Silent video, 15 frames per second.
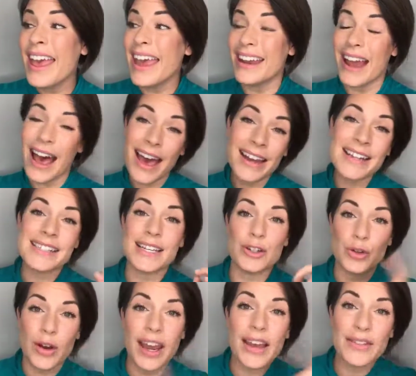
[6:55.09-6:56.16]
And honestly,
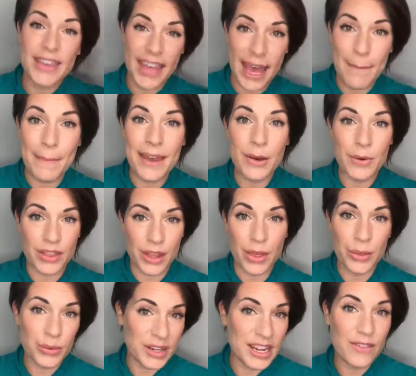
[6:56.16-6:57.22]
try out the Epic with the
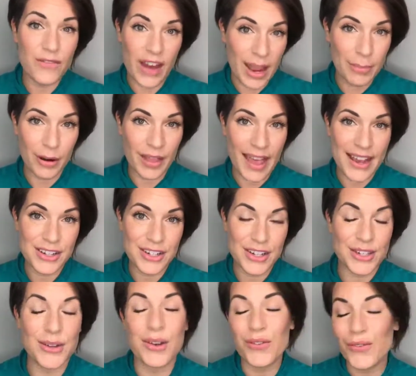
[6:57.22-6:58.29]
three D Fiber
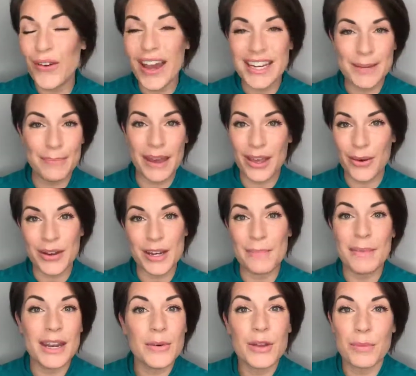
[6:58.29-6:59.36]
Lashes. You can find it by going to
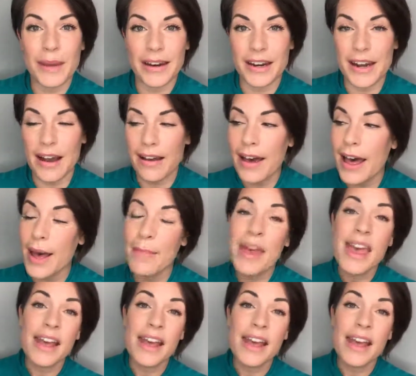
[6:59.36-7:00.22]
Minute With Mary dot com,